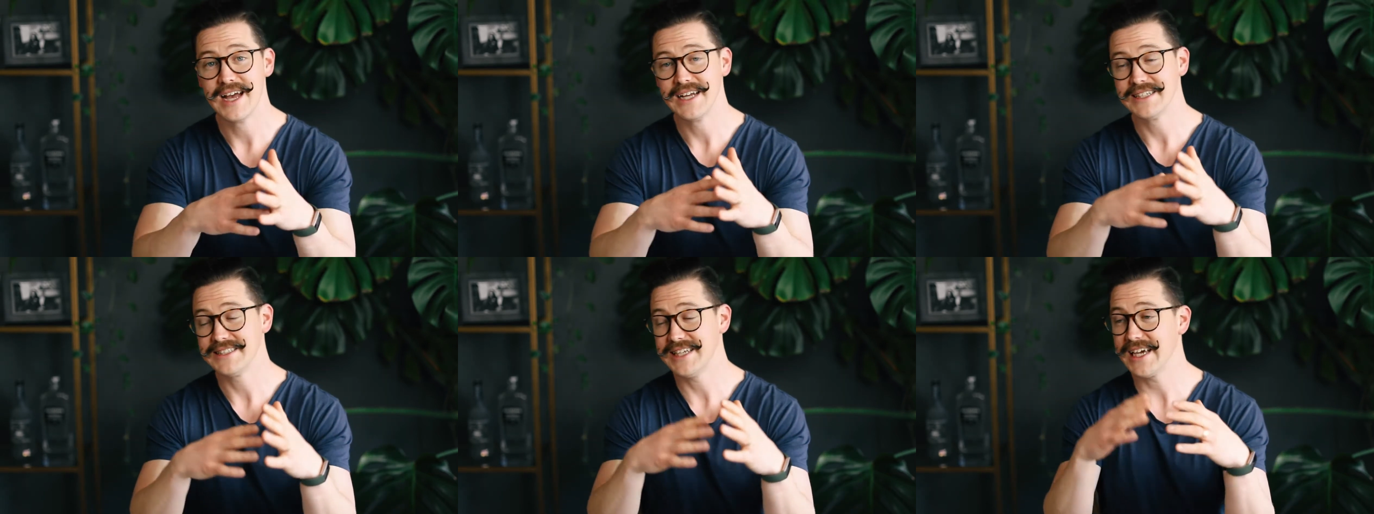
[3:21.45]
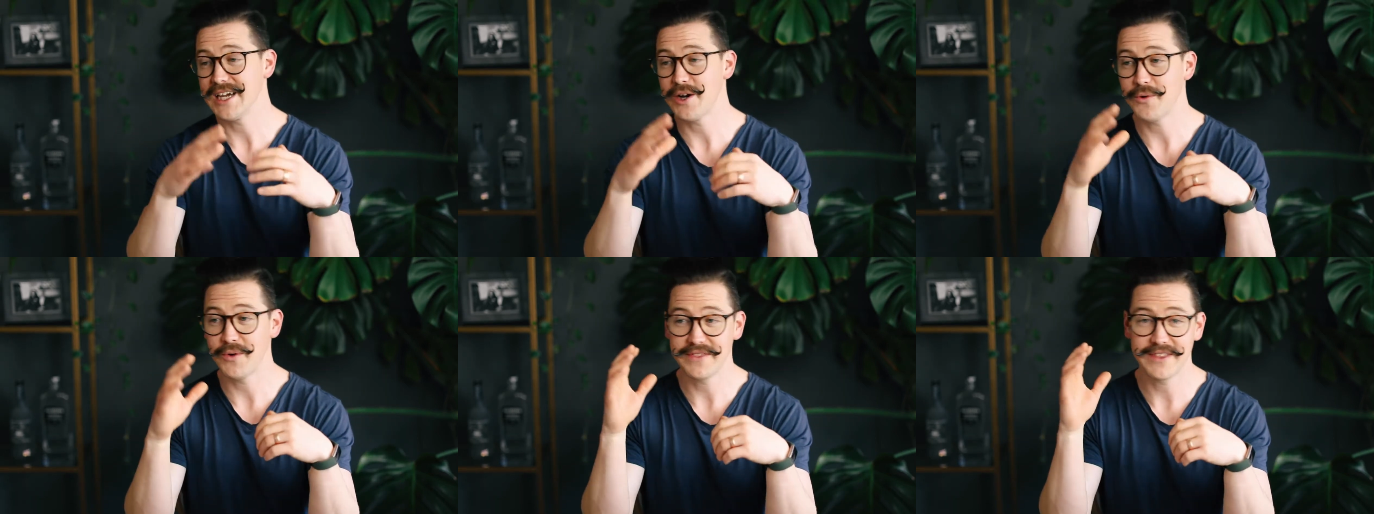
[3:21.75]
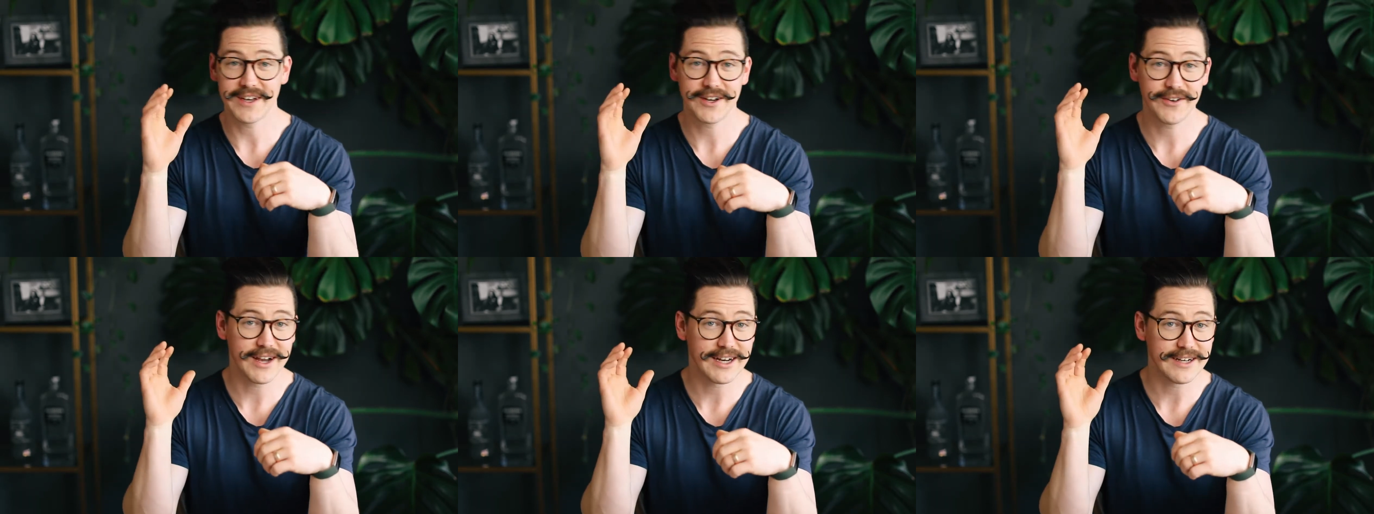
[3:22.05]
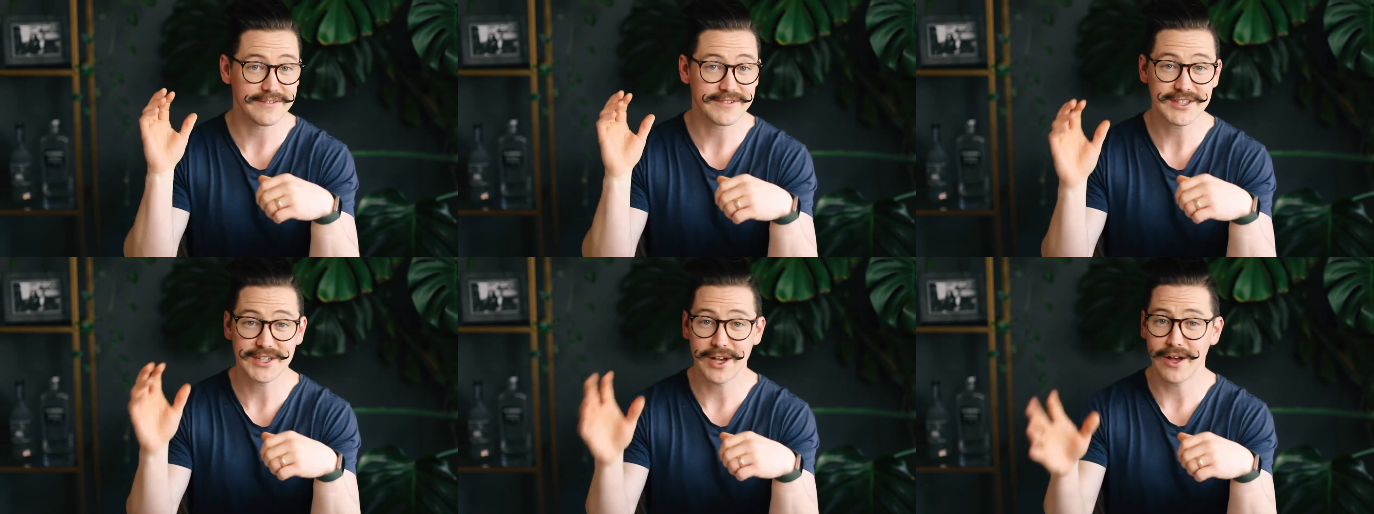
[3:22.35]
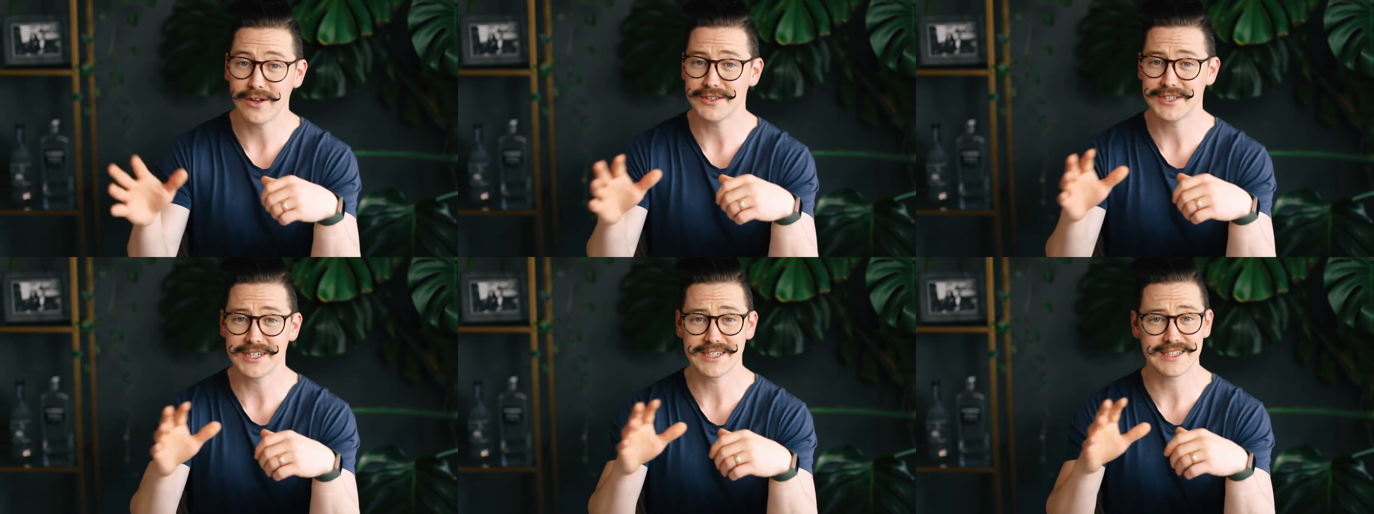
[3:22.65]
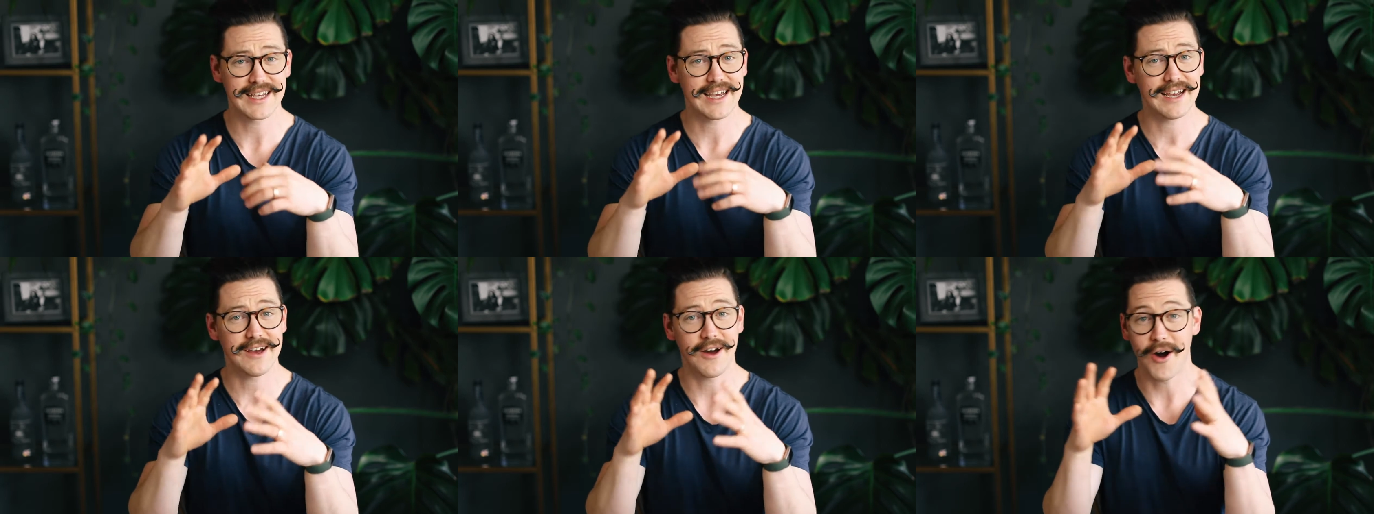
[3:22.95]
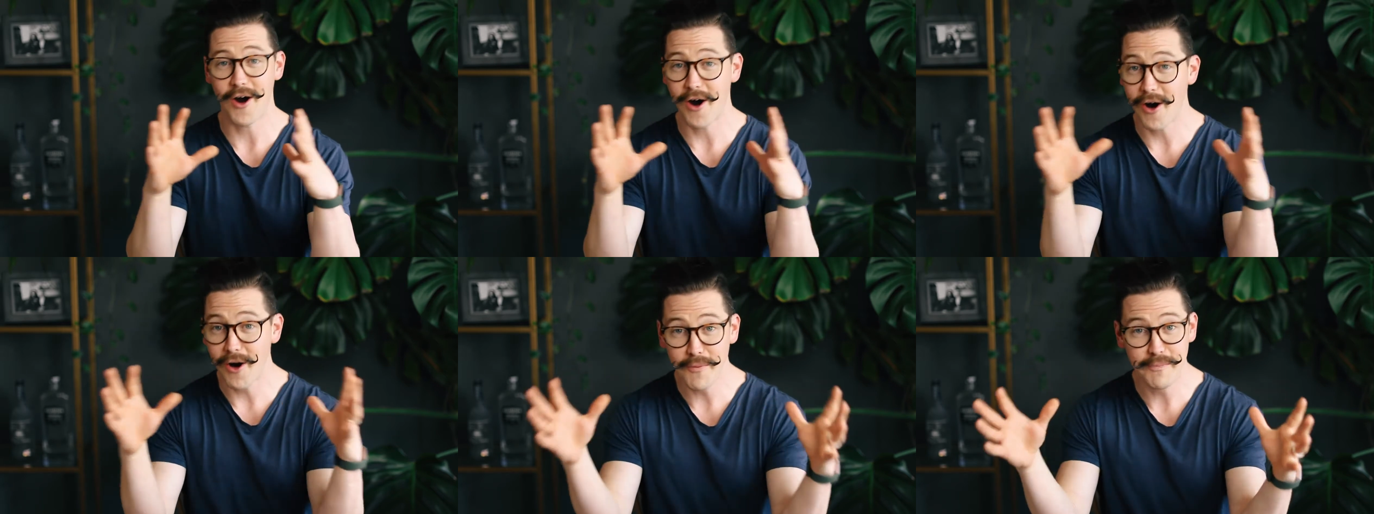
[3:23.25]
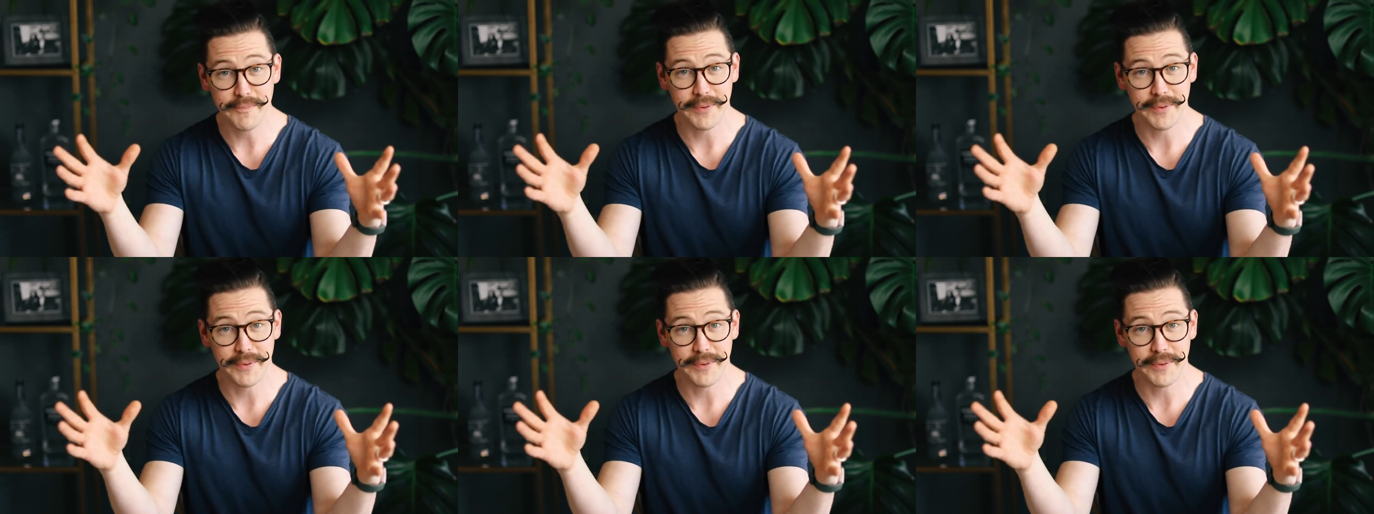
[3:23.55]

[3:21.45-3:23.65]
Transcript: Take it with a grain of salt, just like all